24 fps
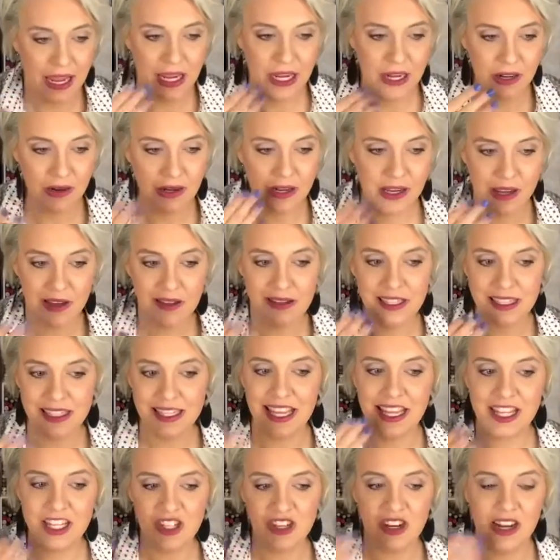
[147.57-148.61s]
Here we go, let
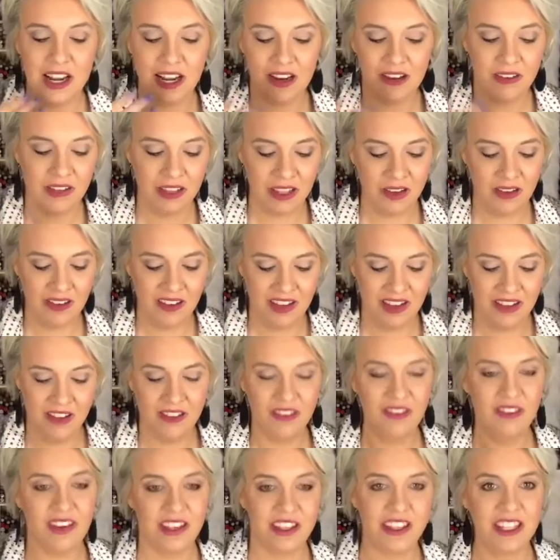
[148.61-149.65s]
that dry really
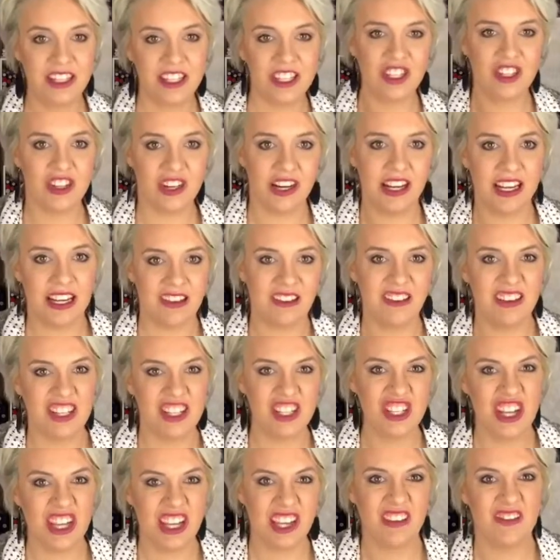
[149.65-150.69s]
well. While that's drying, I'm gonna
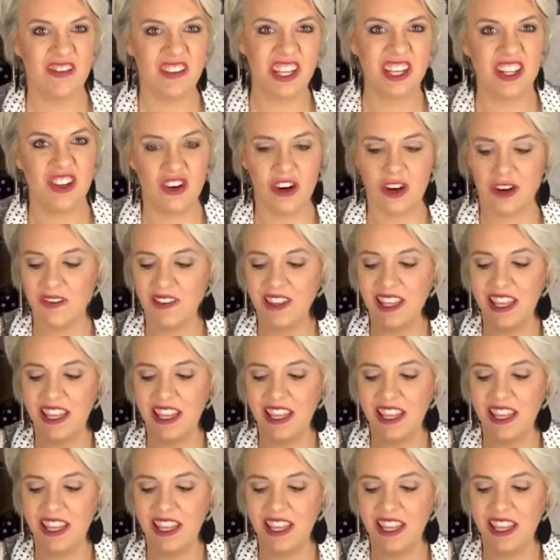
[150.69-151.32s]
shake up my dark